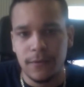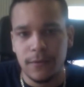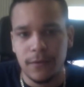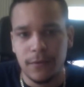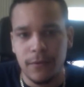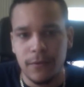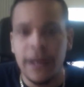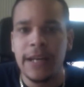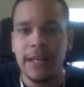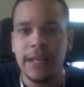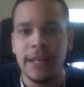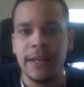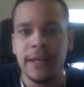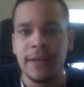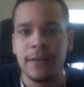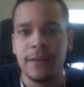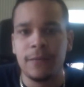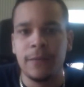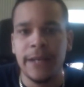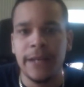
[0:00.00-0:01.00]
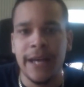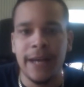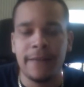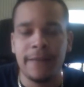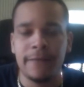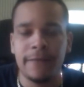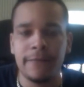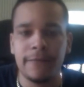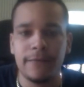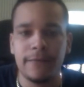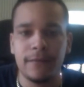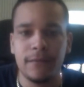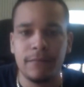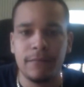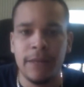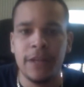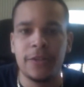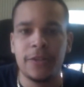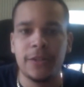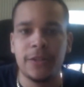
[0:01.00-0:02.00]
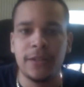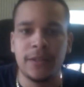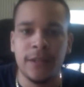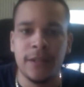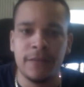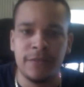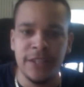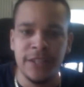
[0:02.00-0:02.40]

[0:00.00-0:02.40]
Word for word: right here, we have mention of